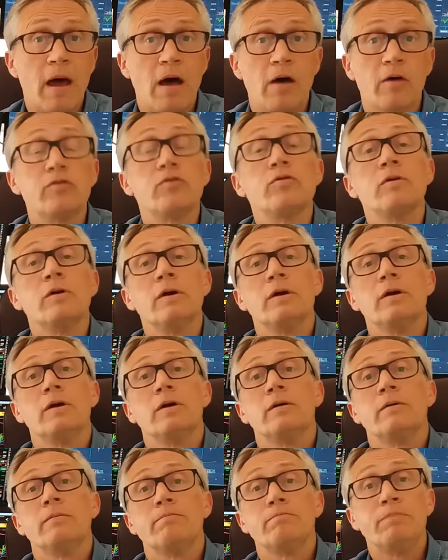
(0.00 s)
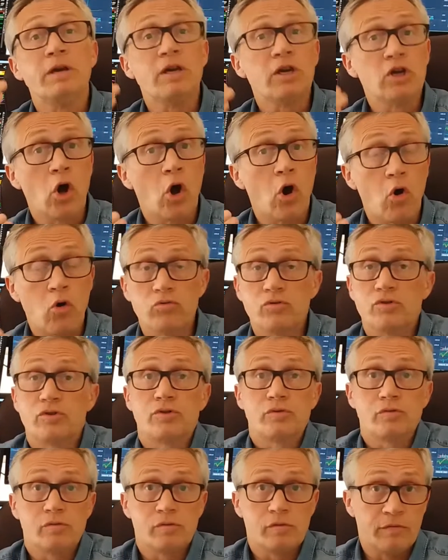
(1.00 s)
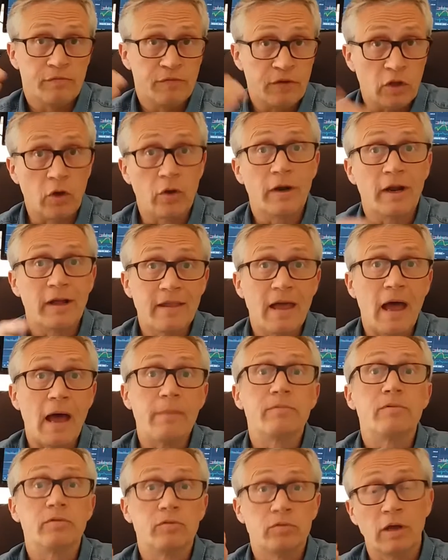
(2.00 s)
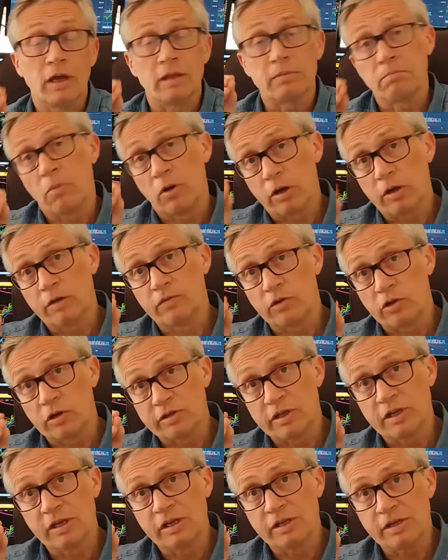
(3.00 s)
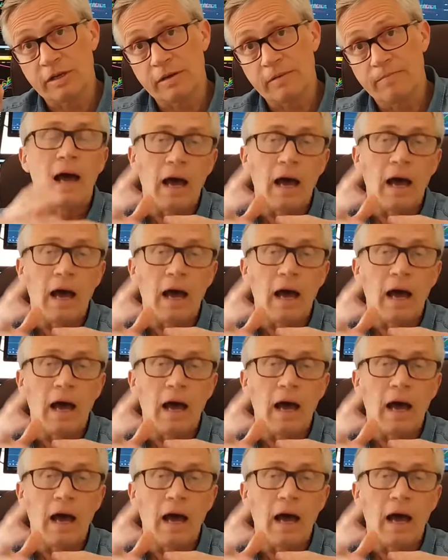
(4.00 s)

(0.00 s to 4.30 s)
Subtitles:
out because they don't adapt to that market volatility.